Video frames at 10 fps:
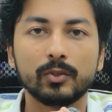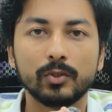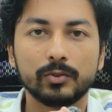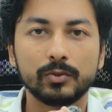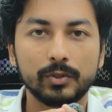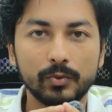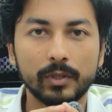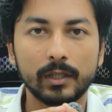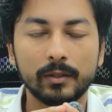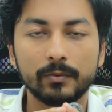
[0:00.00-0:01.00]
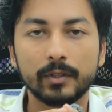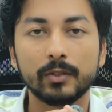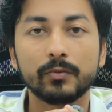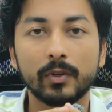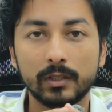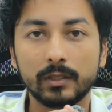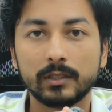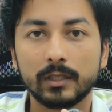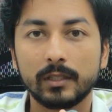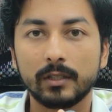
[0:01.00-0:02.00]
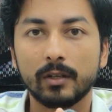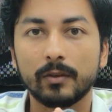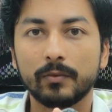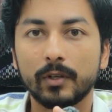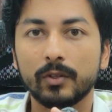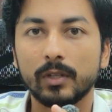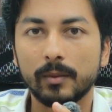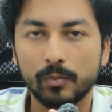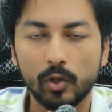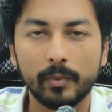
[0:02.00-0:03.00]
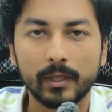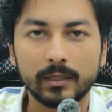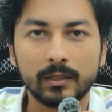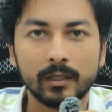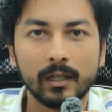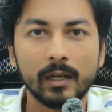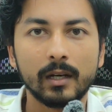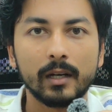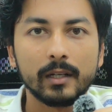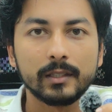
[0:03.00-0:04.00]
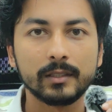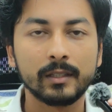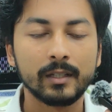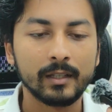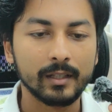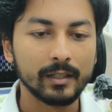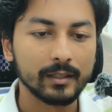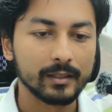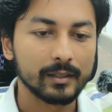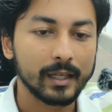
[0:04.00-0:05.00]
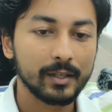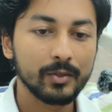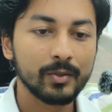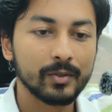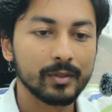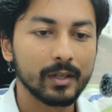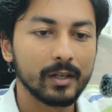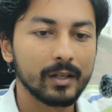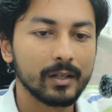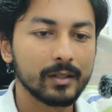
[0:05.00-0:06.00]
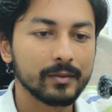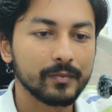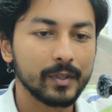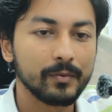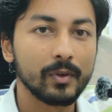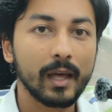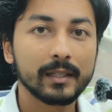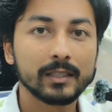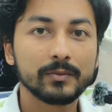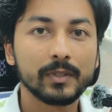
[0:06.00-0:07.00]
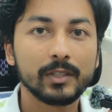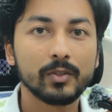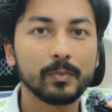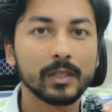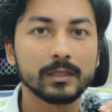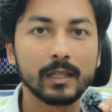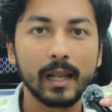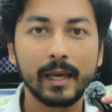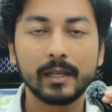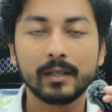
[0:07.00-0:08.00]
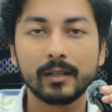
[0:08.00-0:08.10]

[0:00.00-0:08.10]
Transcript: go to UK for your further study or for your employment. And thank you. If you like this video, please like